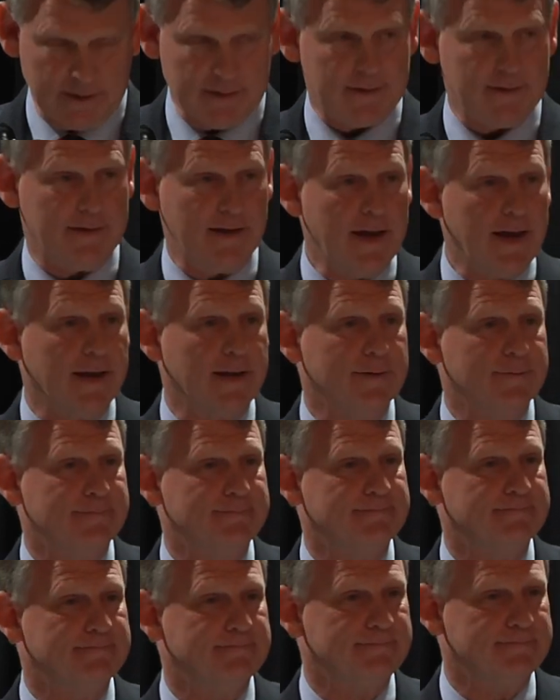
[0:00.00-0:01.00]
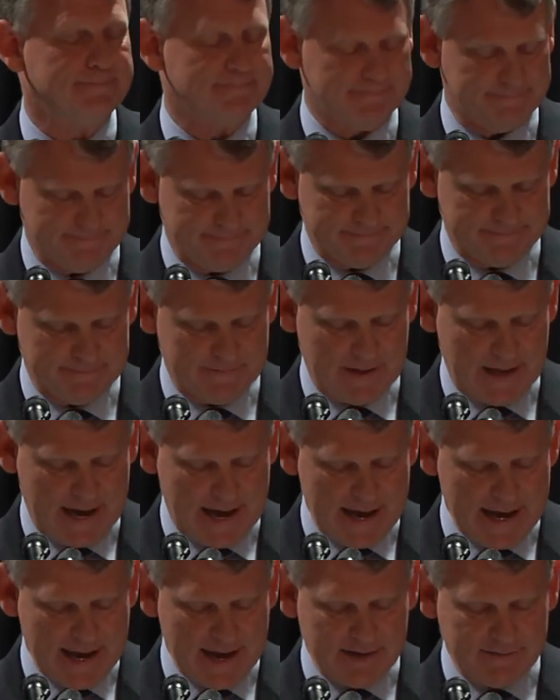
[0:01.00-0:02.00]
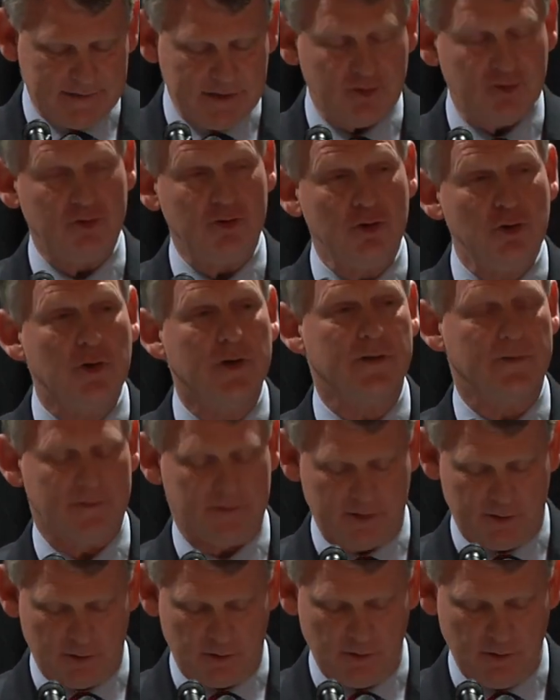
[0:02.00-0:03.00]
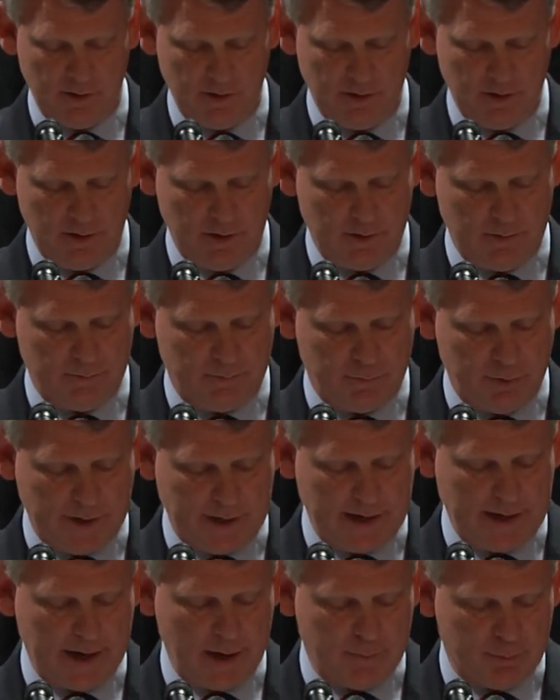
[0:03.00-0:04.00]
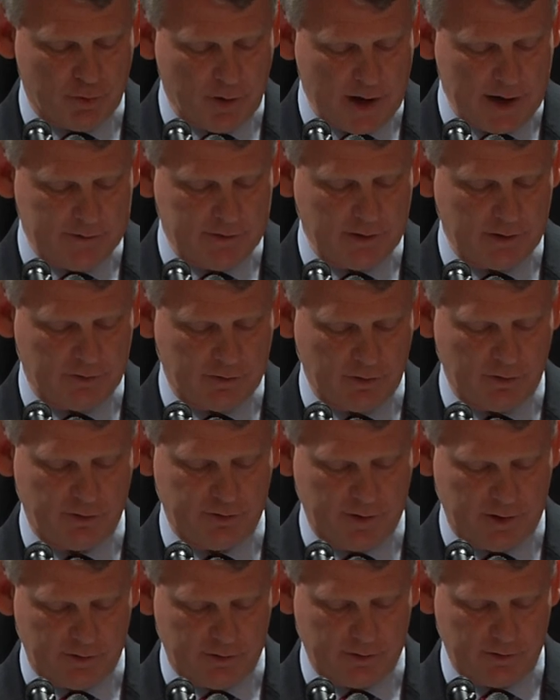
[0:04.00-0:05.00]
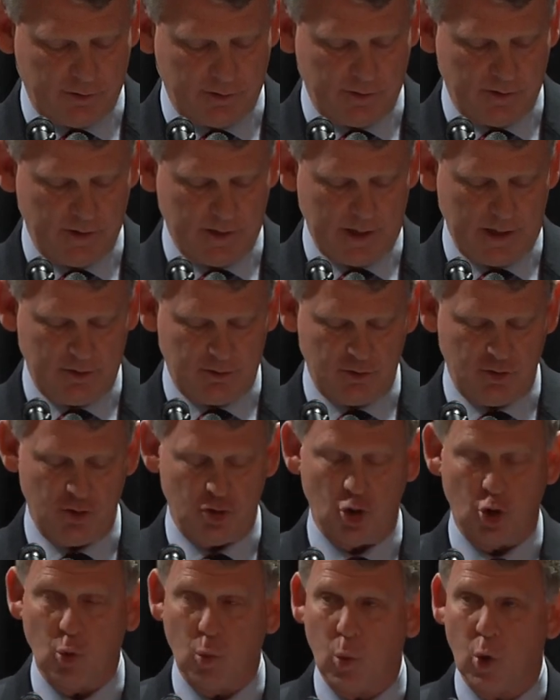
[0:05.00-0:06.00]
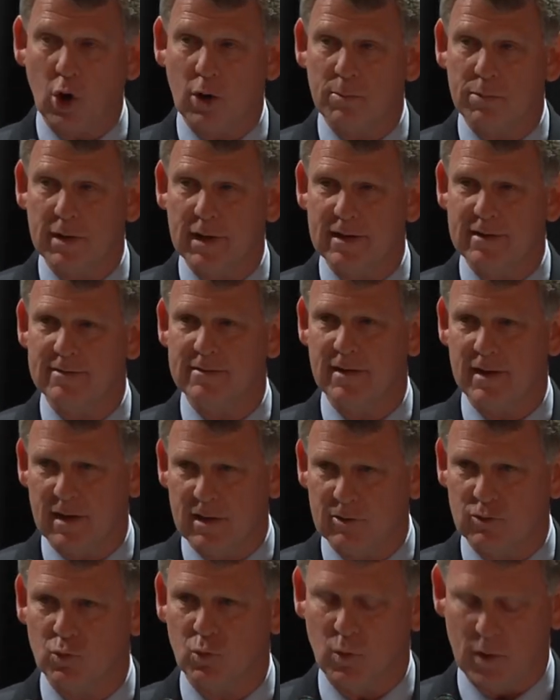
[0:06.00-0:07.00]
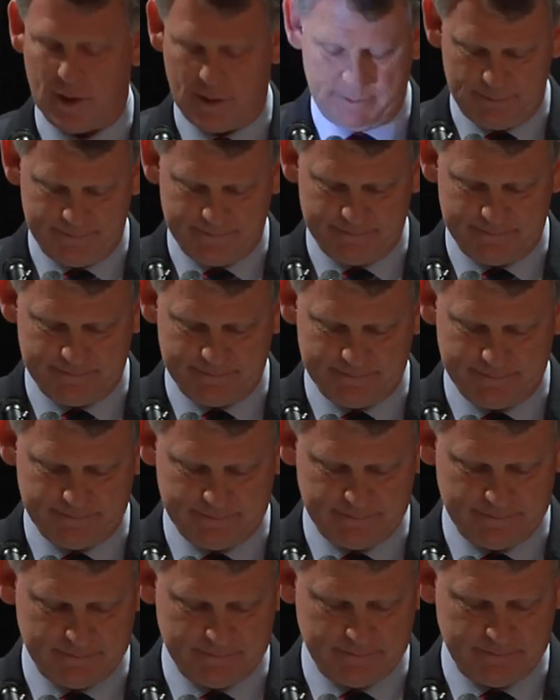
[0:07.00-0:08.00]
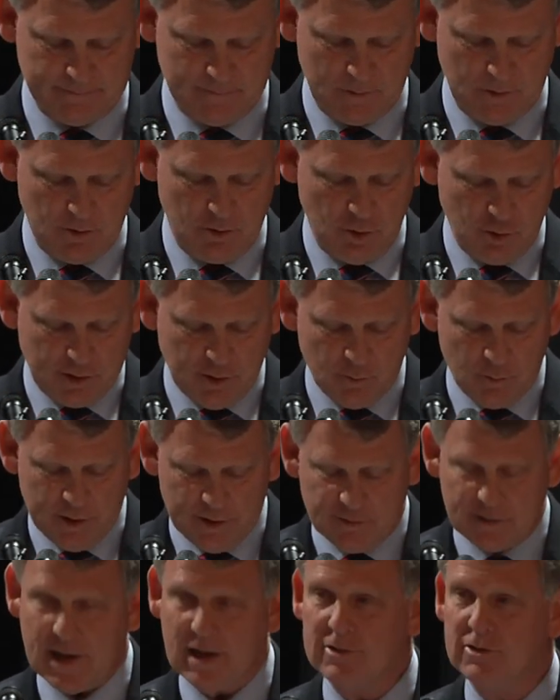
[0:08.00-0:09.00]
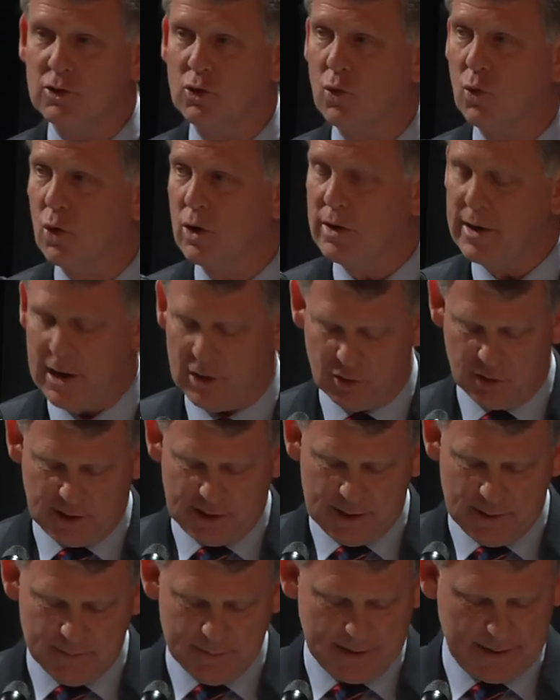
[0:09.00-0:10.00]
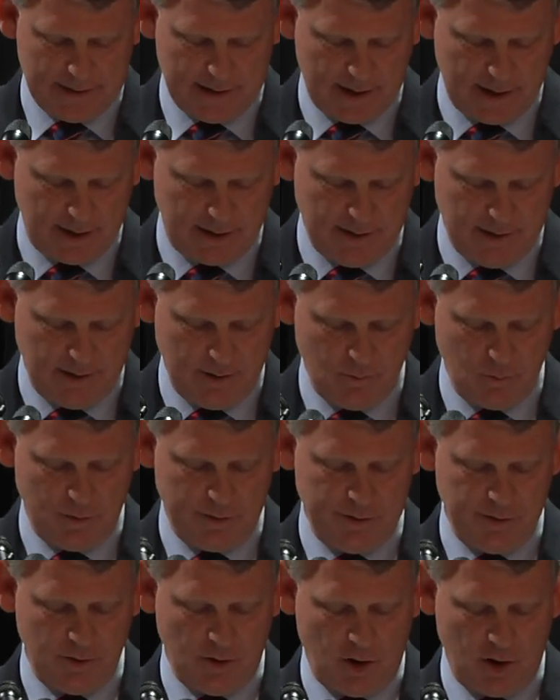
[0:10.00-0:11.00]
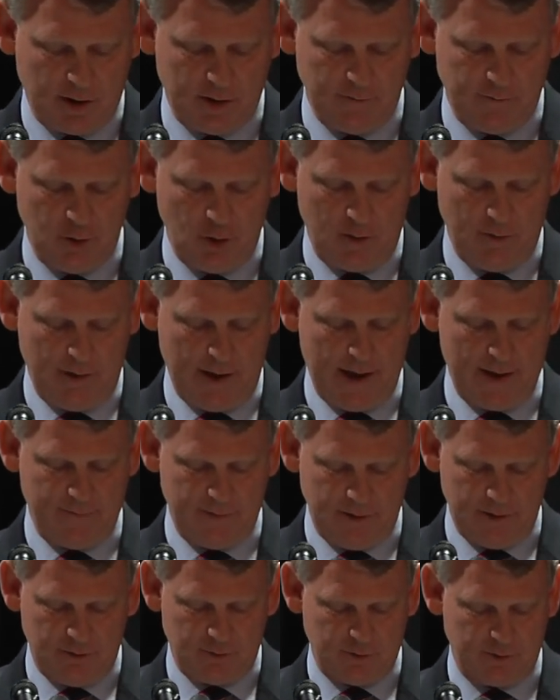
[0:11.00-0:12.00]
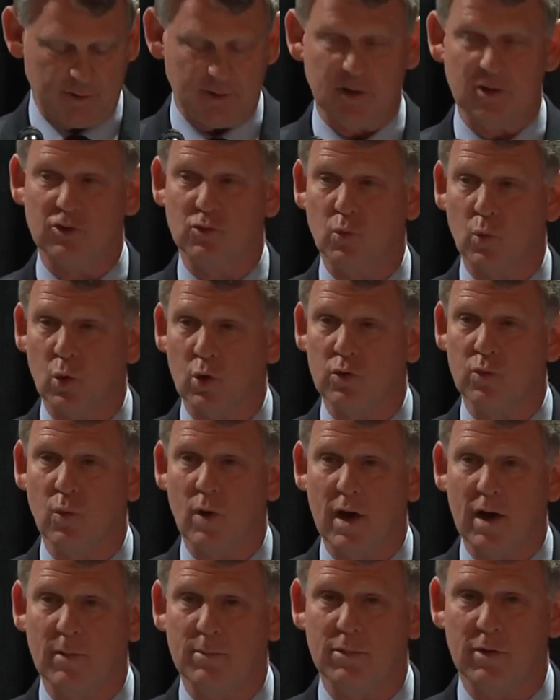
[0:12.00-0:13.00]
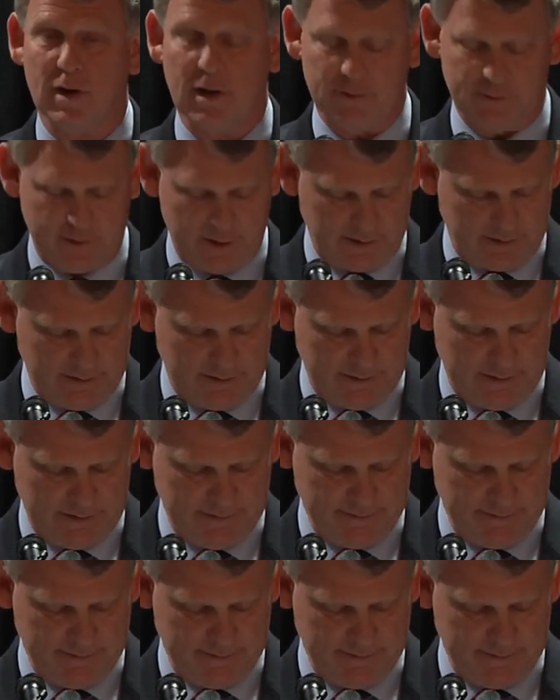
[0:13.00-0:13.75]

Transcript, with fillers: Today, I ask that you consider bringing a project search intern into your workplace as well. You can reach out to coordinator Kim McKay with the ARC if you have interest in this worthwhile project.